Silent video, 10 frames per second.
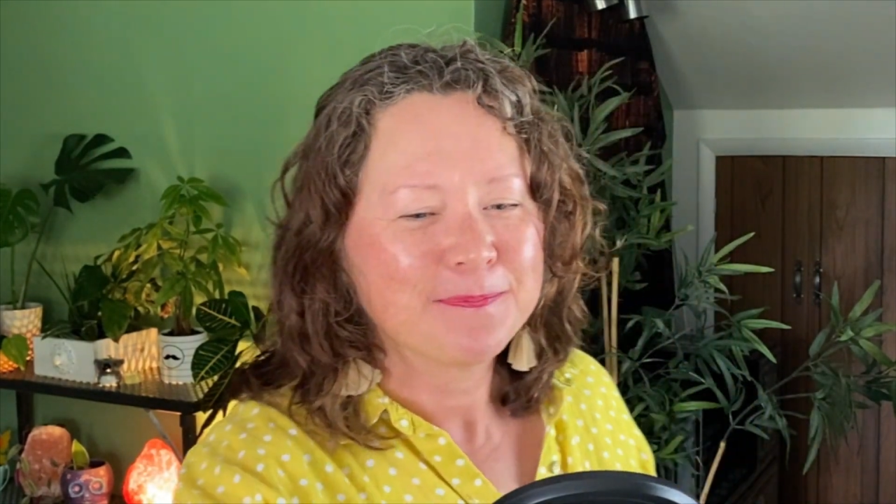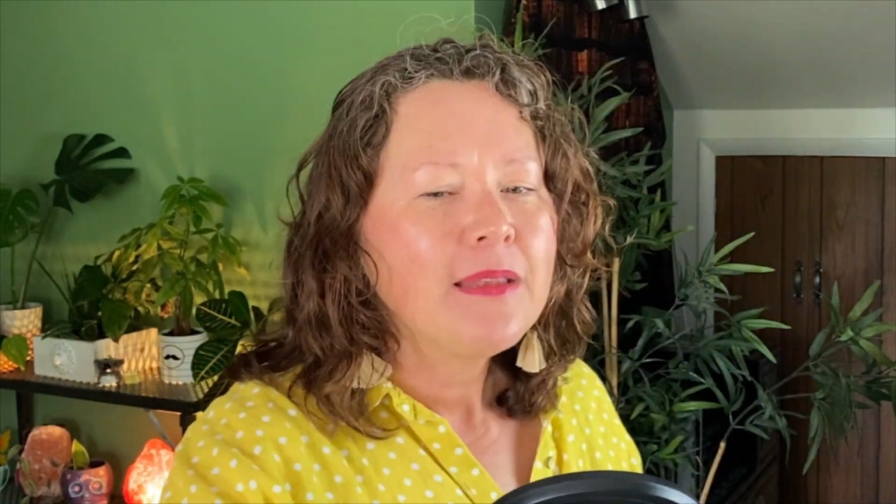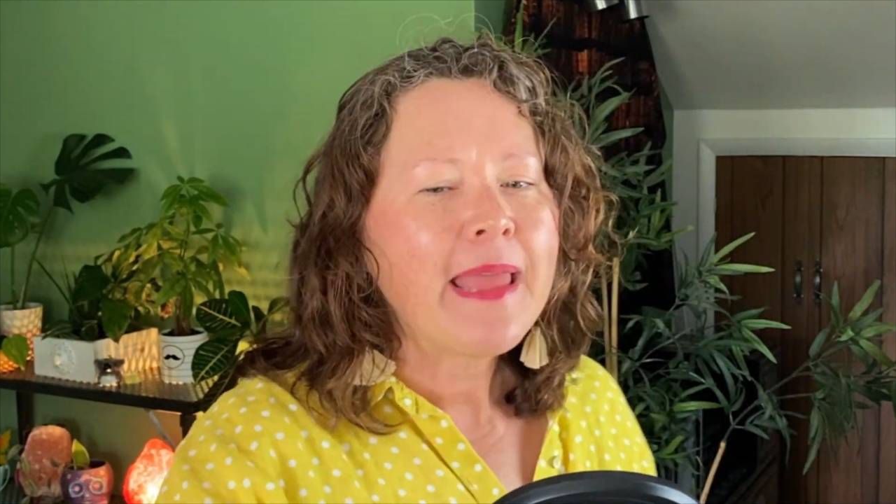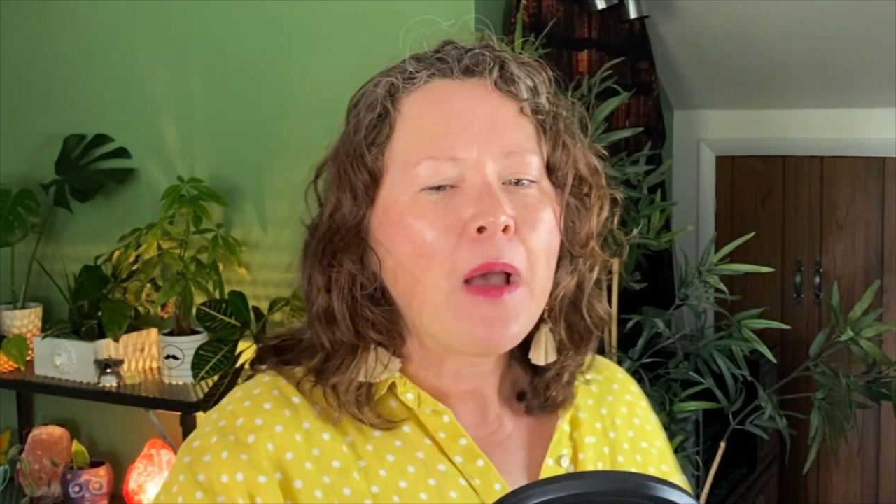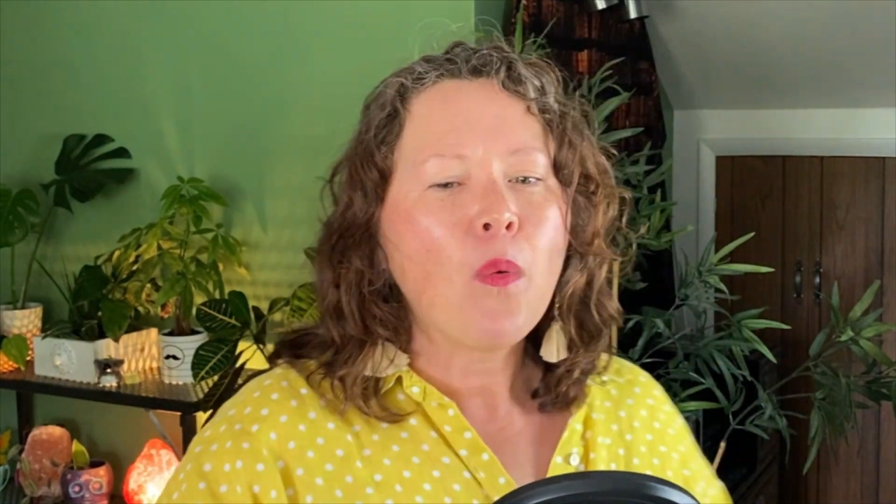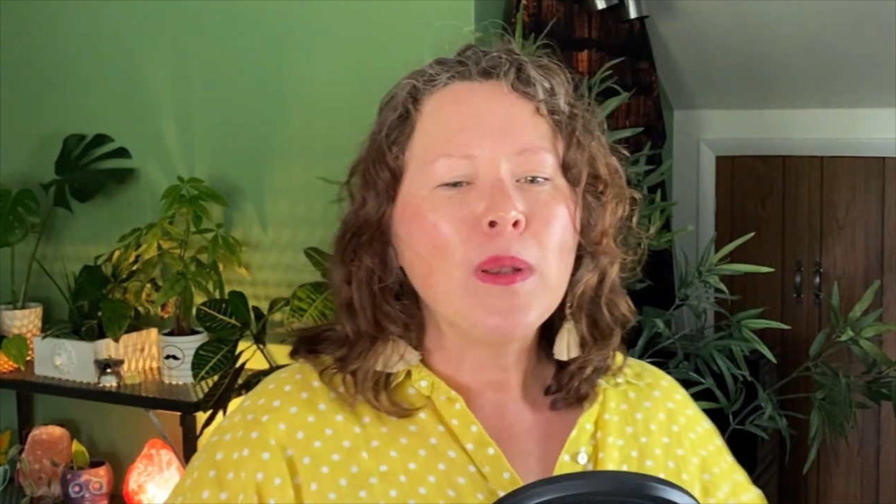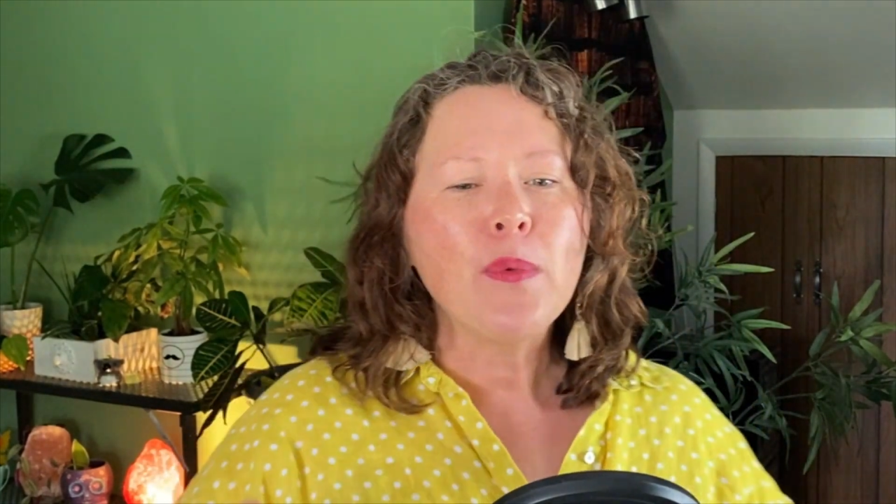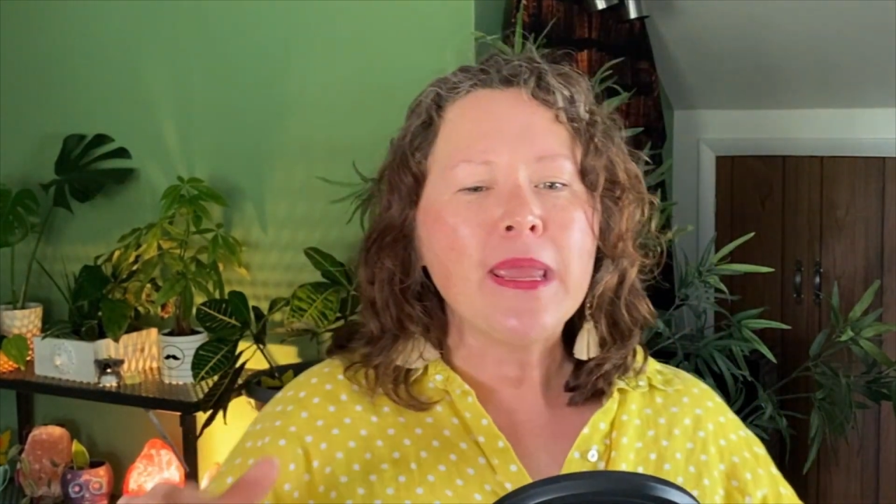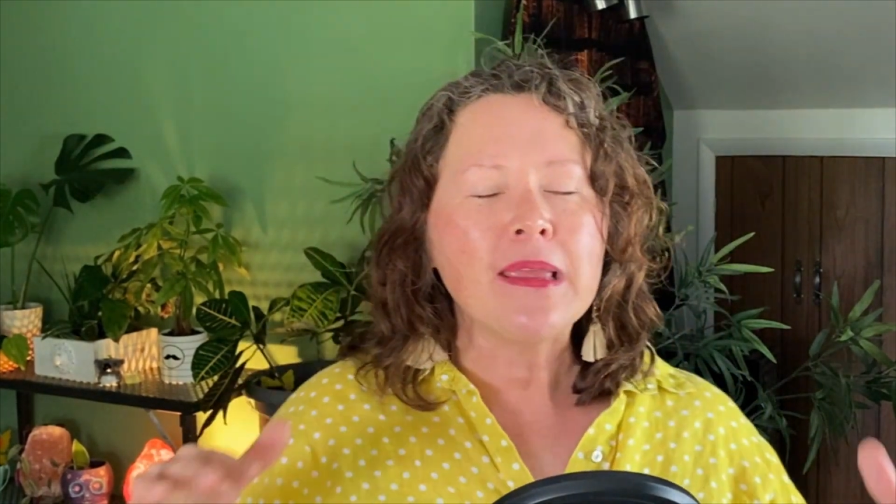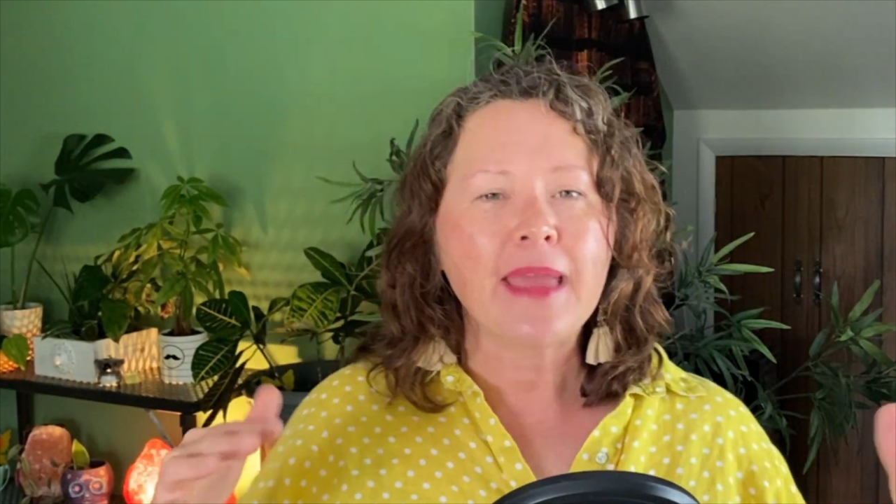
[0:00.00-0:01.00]
Now, when
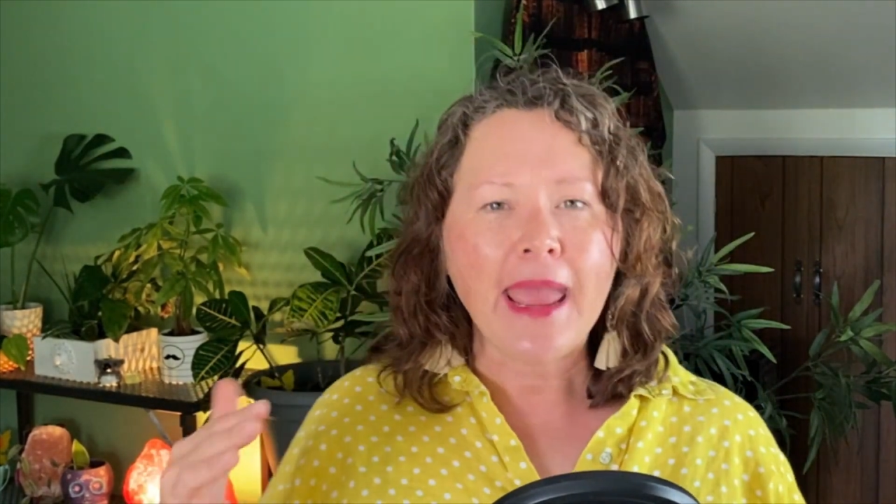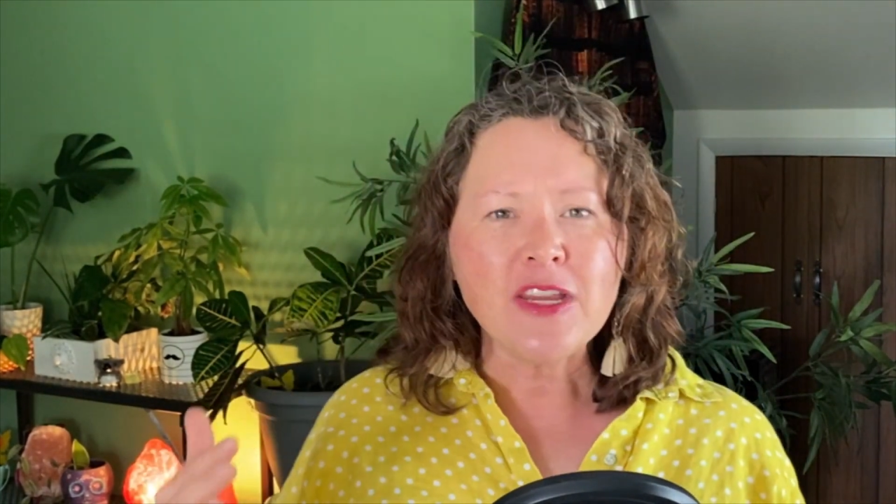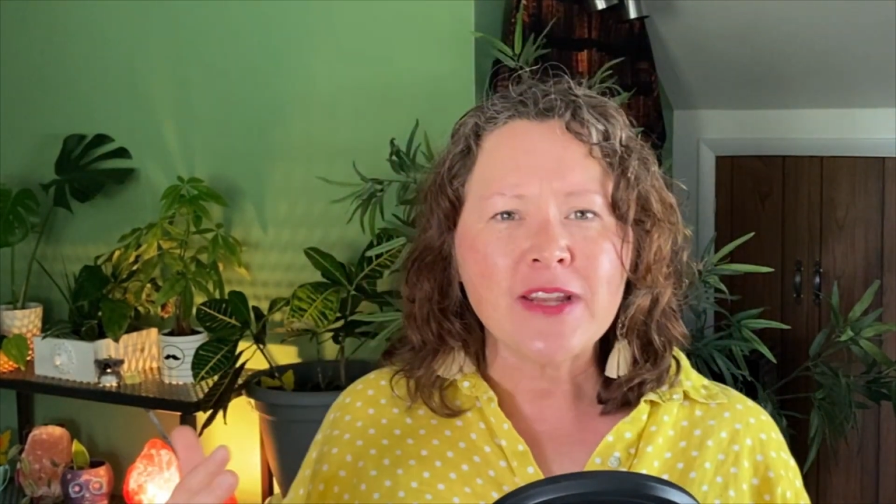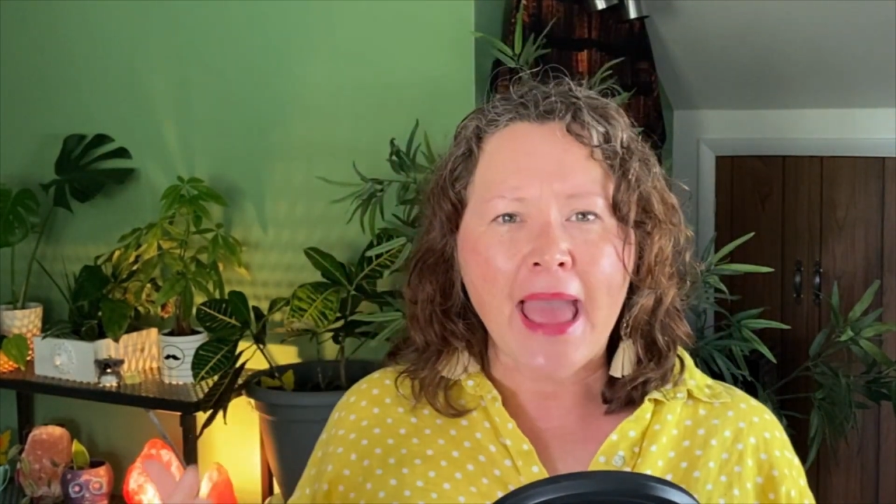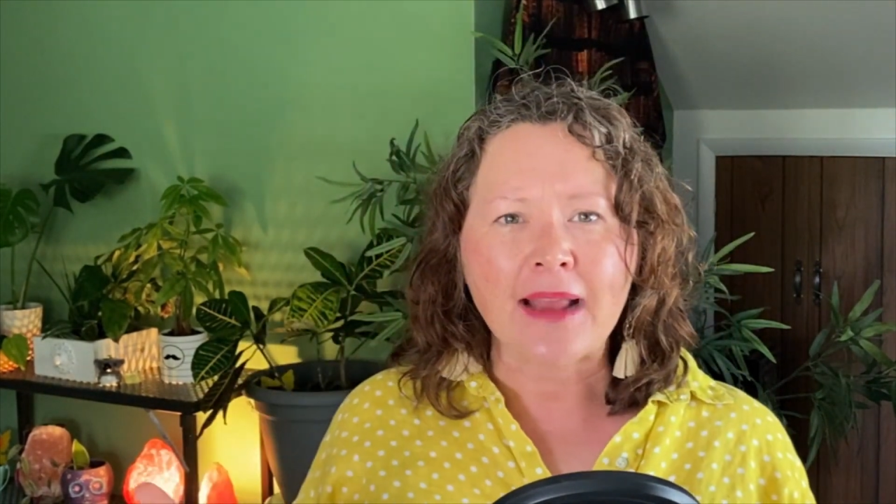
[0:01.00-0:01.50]
we engage in